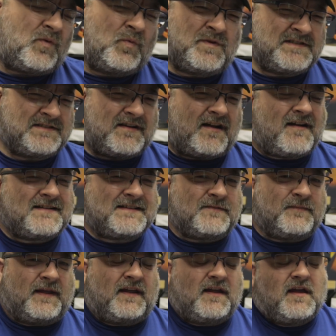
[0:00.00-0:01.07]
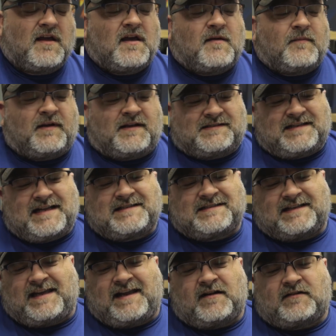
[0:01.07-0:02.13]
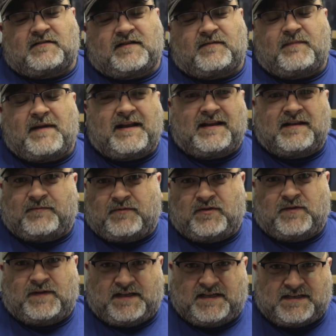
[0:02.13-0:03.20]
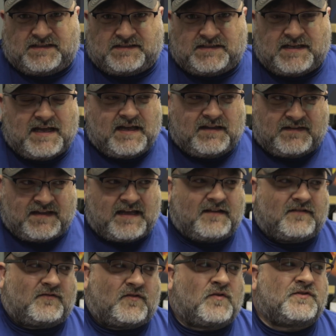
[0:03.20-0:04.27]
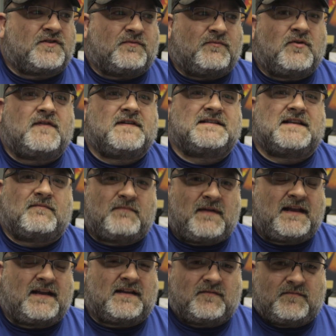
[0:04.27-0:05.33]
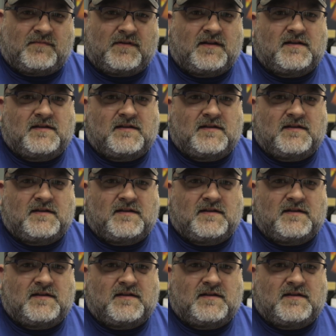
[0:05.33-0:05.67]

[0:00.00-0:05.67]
which is odd to me, because that's the character that made him who he is. Those are the movies that made him